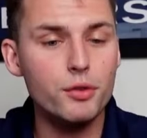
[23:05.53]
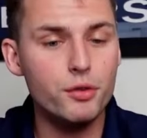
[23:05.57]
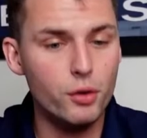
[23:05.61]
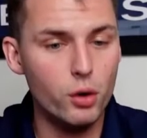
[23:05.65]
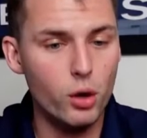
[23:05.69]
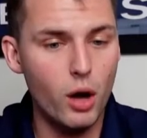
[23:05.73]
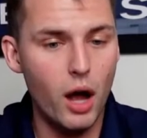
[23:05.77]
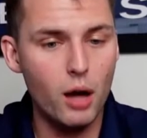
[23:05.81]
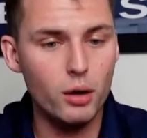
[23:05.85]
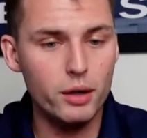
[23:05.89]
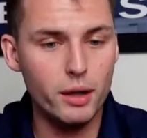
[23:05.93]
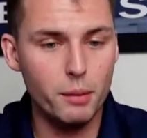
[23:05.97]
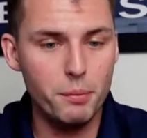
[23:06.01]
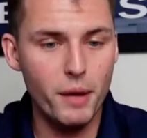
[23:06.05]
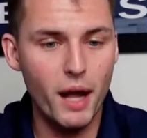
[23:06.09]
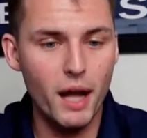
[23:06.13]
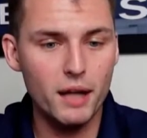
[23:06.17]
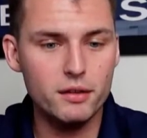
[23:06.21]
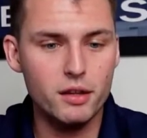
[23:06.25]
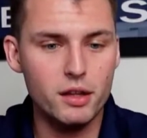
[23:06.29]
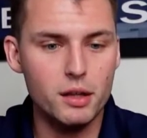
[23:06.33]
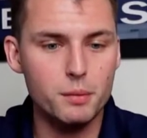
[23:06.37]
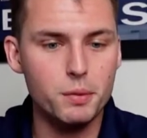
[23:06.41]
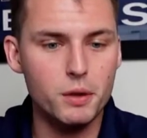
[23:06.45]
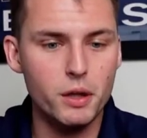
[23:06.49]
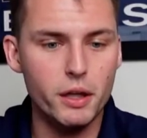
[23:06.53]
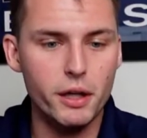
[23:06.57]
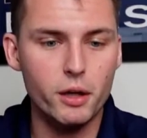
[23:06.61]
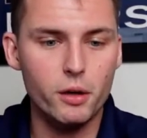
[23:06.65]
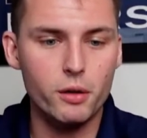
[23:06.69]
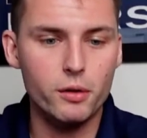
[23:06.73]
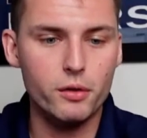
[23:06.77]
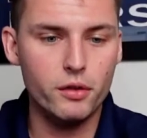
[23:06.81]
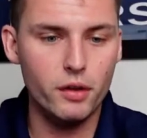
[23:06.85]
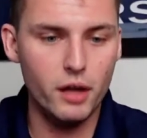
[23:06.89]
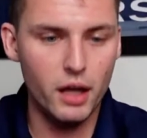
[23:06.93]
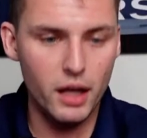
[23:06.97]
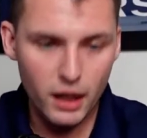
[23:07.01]
I'll get back to the
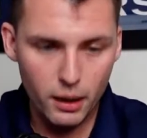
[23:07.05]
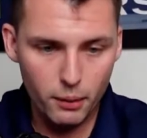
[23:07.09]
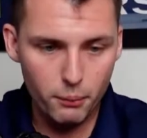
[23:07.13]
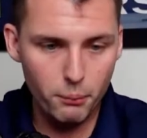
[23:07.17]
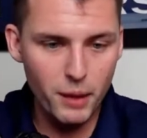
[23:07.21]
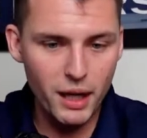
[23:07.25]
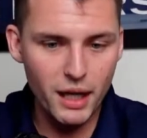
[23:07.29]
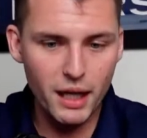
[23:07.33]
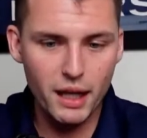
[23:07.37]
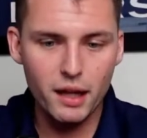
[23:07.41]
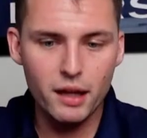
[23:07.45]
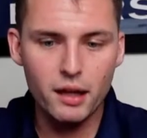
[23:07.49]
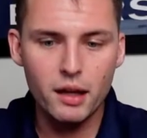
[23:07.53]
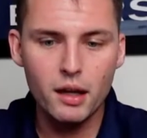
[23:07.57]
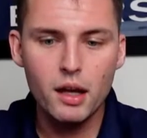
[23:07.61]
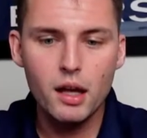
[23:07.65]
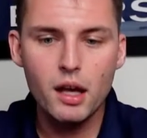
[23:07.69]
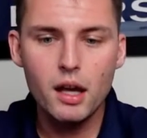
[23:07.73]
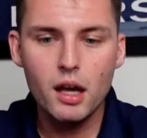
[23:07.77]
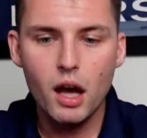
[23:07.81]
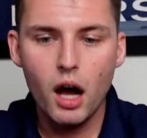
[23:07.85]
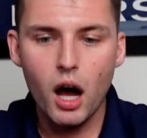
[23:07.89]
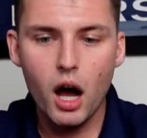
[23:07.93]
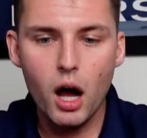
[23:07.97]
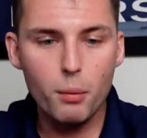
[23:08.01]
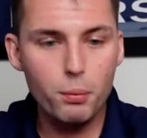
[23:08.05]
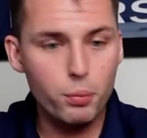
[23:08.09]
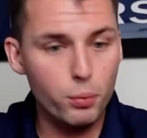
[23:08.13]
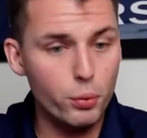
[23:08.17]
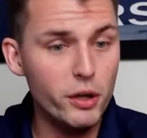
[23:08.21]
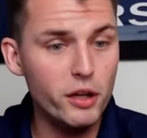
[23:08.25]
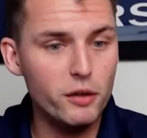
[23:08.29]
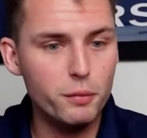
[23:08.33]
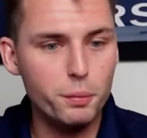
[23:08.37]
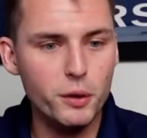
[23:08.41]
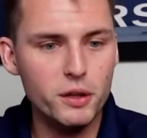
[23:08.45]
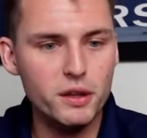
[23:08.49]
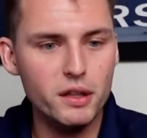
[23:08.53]
players in a minute. Uh,
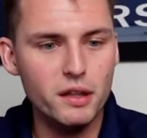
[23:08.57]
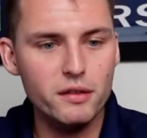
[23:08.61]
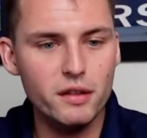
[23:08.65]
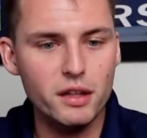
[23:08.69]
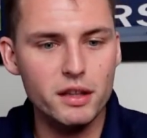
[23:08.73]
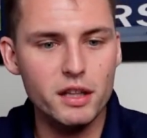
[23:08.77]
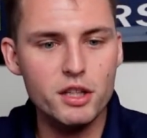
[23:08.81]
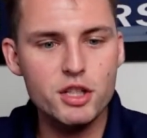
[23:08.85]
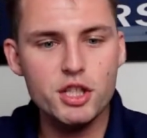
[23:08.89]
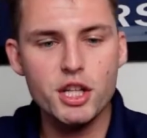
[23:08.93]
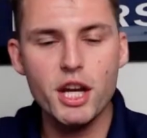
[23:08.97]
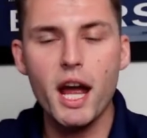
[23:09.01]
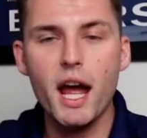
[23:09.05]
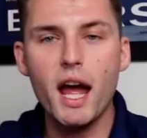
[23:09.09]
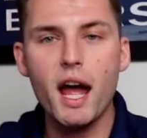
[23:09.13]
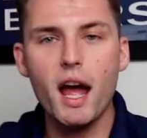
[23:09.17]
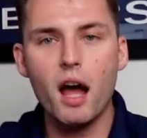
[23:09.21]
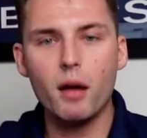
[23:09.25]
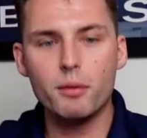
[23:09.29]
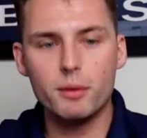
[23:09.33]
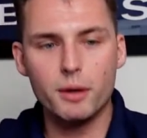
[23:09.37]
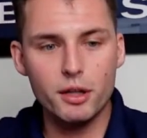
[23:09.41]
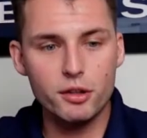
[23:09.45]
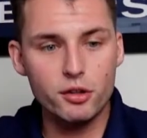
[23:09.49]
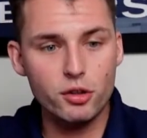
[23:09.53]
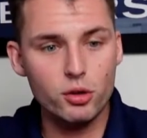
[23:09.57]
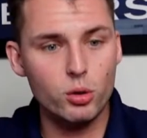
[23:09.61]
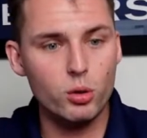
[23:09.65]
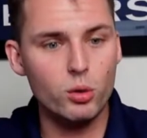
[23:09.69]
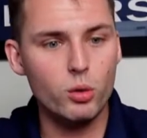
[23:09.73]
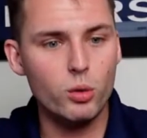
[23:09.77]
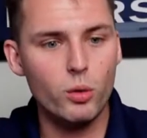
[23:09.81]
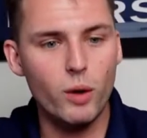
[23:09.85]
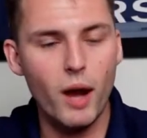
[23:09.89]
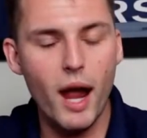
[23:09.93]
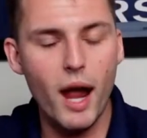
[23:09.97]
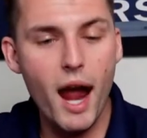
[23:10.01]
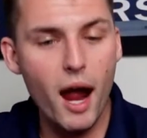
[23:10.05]
please put these in the chat. I'm going to
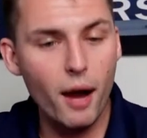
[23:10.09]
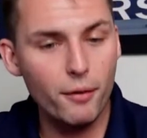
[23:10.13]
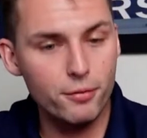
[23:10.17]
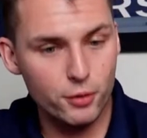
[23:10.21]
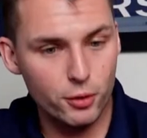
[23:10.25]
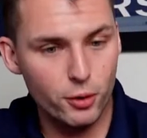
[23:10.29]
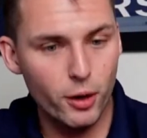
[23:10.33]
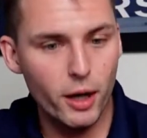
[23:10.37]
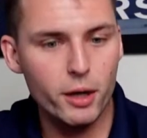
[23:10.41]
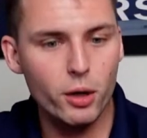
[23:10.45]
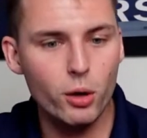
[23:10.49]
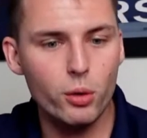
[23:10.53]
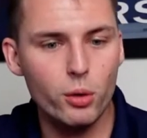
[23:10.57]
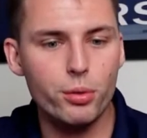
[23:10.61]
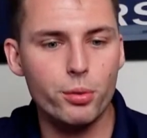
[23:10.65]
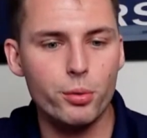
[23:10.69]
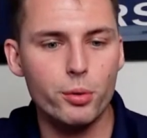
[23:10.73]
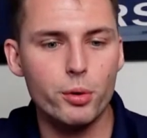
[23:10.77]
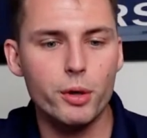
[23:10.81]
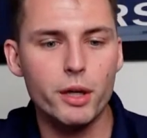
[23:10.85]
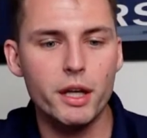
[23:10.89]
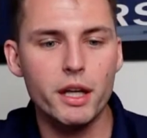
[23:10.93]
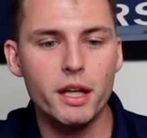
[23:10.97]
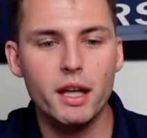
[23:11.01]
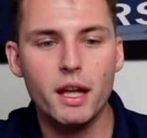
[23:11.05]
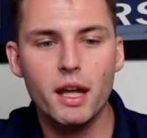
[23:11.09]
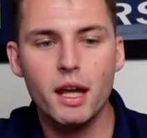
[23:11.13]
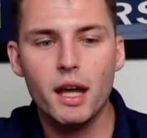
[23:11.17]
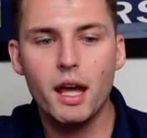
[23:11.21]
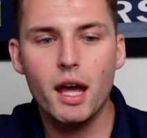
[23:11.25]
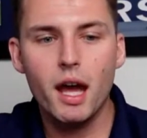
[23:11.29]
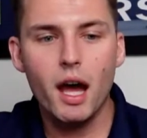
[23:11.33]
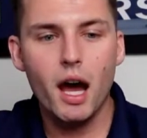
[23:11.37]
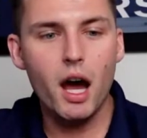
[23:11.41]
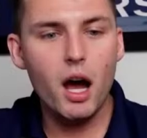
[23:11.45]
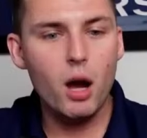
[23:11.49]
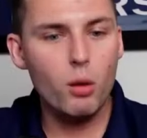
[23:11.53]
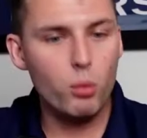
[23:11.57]
do after I go through it.
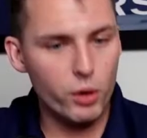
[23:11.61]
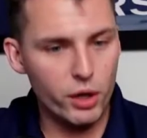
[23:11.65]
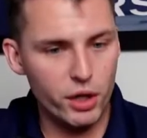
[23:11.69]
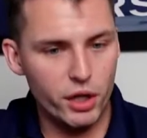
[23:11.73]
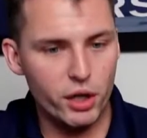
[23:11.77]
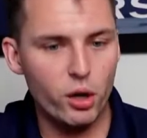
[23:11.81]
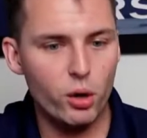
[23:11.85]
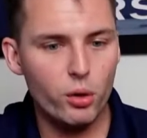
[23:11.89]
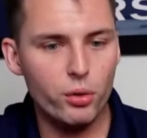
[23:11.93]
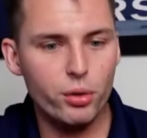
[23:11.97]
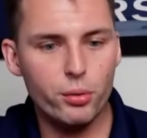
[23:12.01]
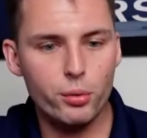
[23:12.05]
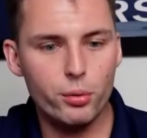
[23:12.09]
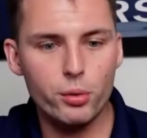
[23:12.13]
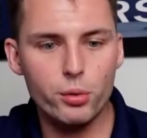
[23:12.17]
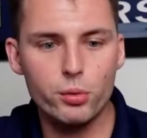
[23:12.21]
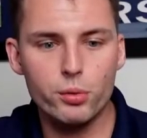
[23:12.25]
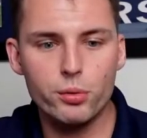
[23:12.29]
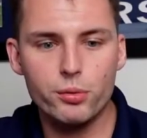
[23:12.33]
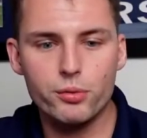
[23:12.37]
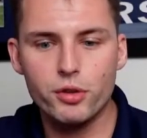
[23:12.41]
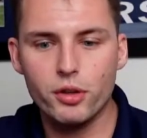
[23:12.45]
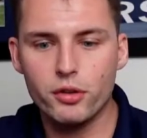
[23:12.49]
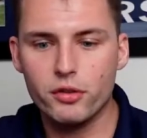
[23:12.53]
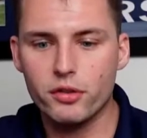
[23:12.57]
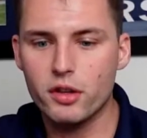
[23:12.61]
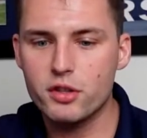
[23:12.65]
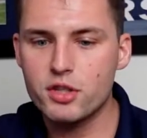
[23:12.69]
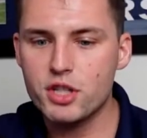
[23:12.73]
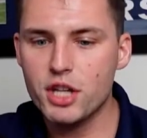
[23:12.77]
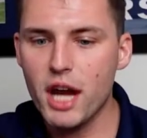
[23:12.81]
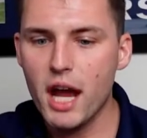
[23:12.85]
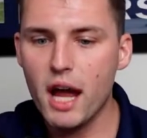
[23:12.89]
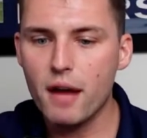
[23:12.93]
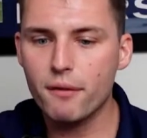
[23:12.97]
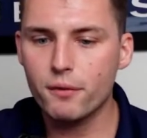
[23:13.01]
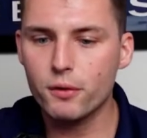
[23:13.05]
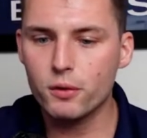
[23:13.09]
Uh, we're going to go through just the
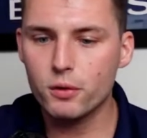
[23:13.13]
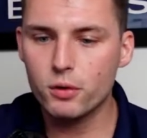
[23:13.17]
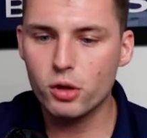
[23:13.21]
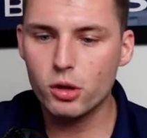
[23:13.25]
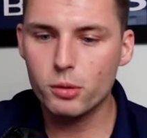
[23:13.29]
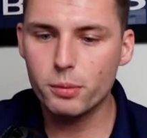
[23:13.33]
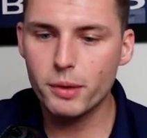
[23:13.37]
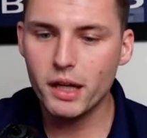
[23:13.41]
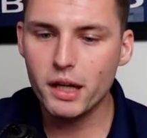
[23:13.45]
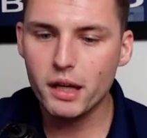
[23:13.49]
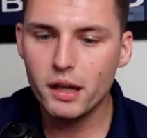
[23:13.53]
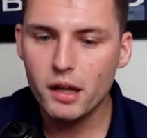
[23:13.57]
chat for a little bit.